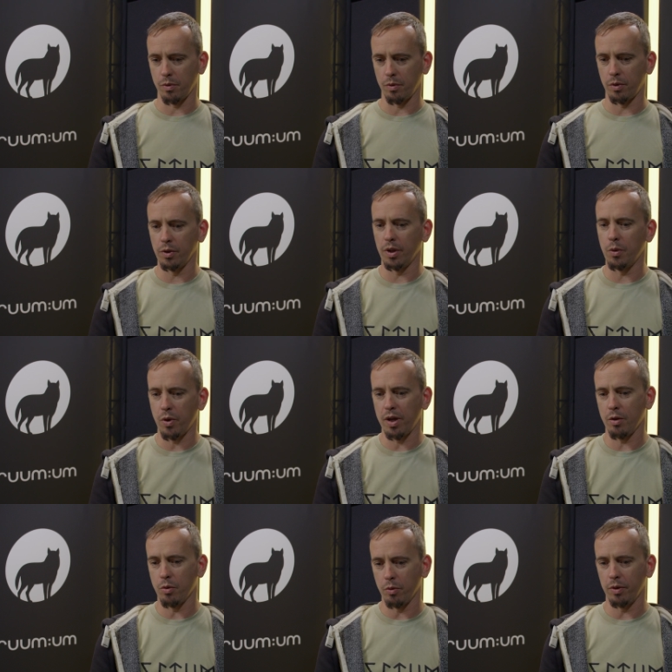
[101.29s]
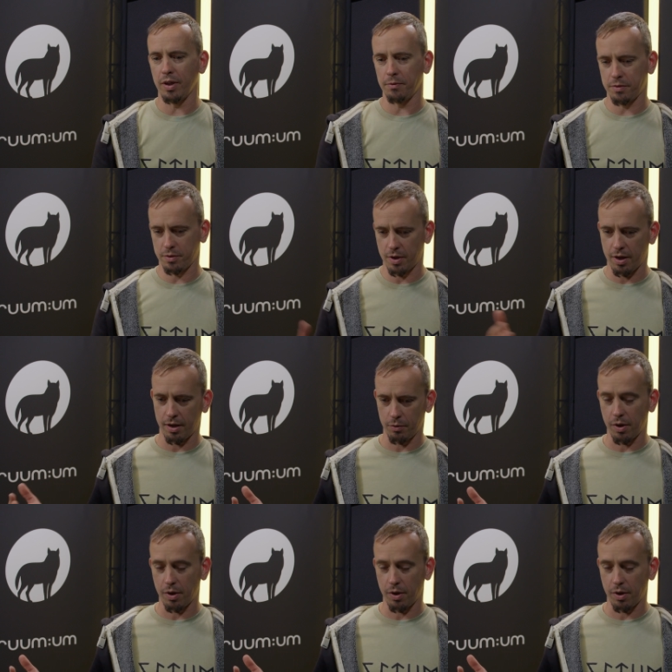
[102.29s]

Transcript: only we who lives uh,